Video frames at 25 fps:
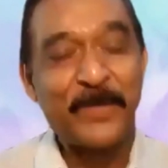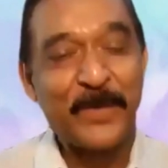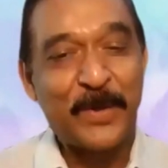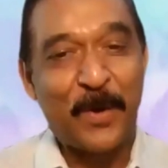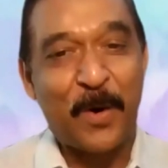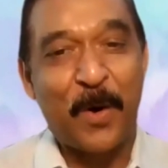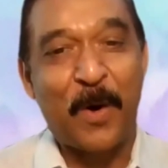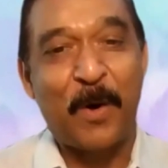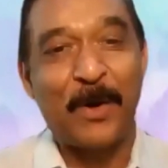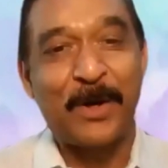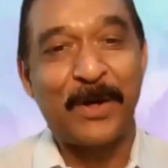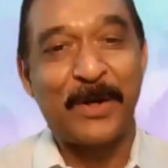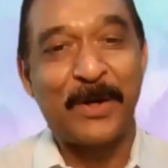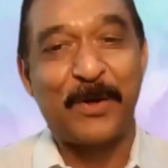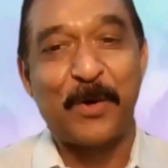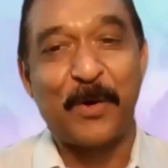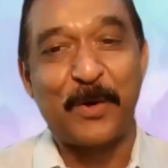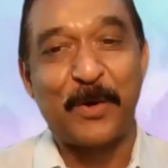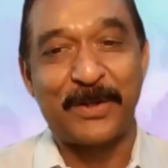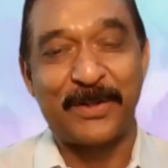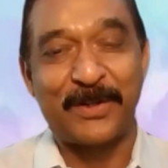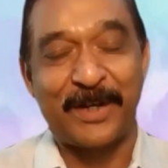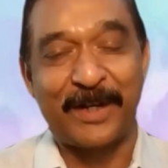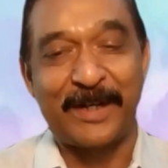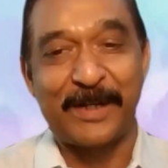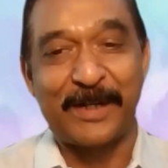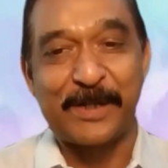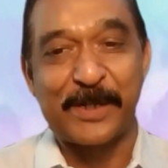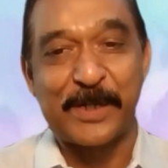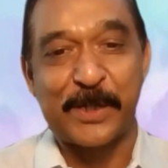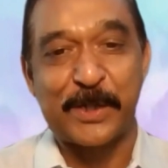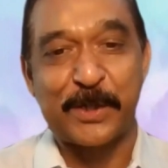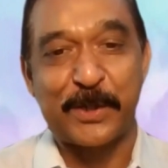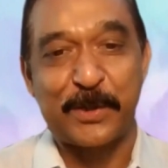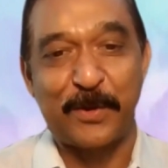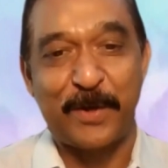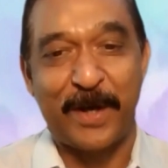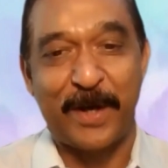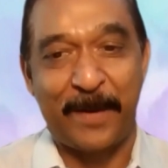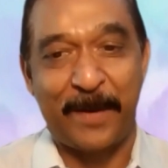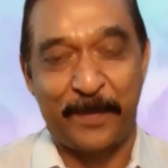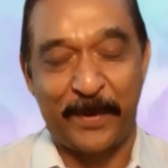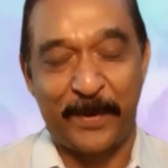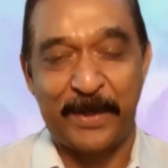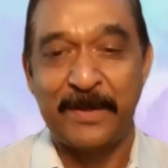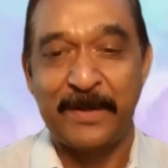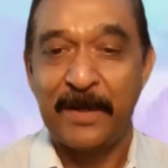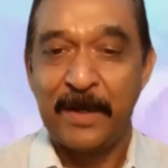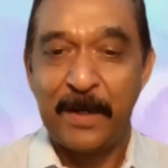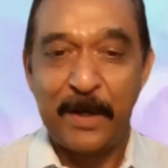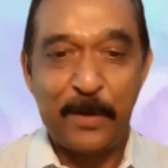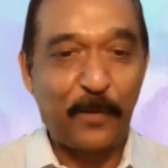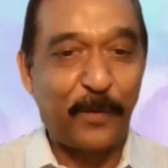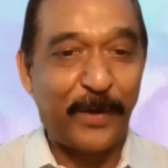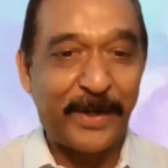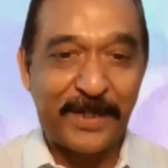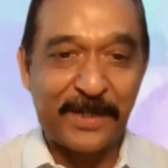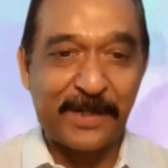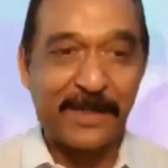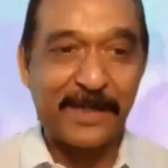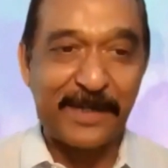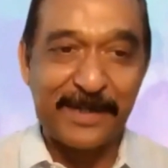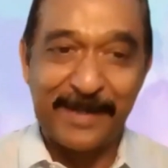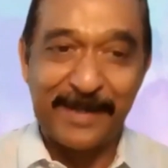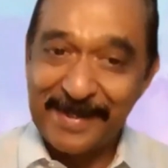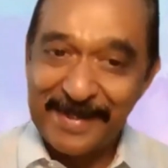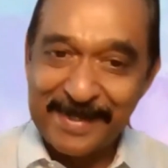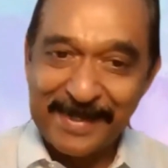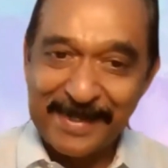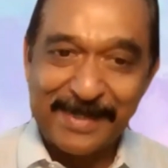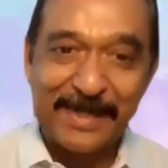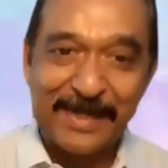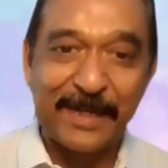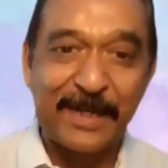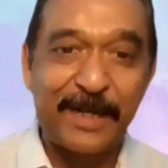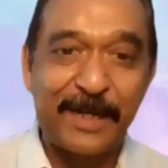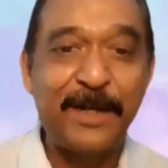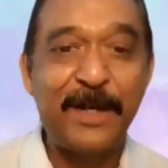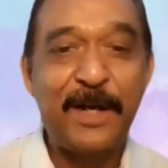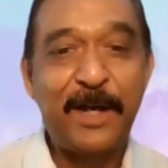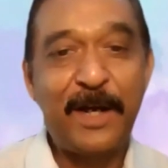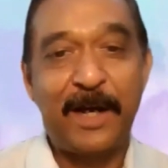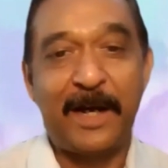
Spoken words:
all good things to happen, which is necessary